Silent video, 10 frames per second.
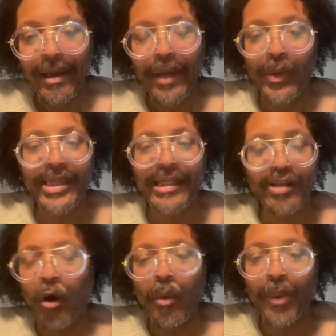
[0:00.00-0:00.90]
with its
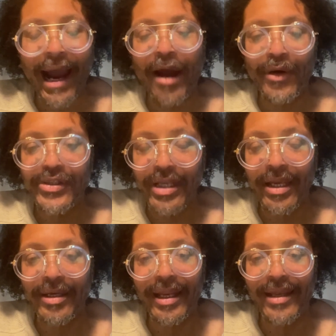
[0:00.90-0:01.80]
own powers
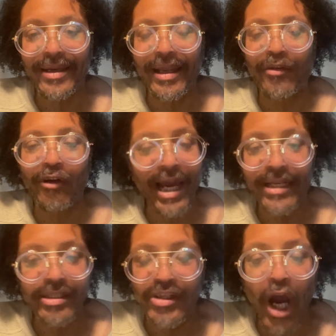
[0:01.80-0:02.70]
and
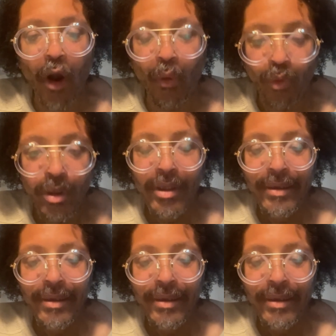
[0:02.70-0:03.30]
rights. No.